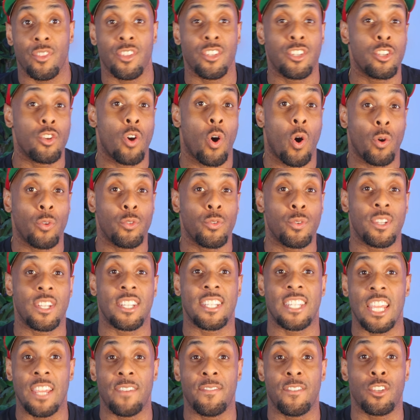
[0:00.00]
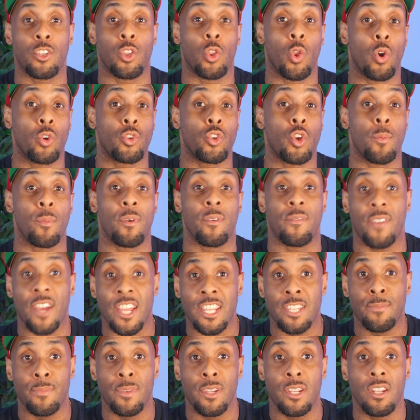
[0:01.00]
this is also the safest long-term
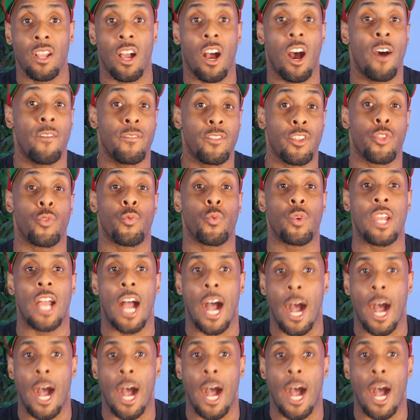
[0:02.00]
investment of the three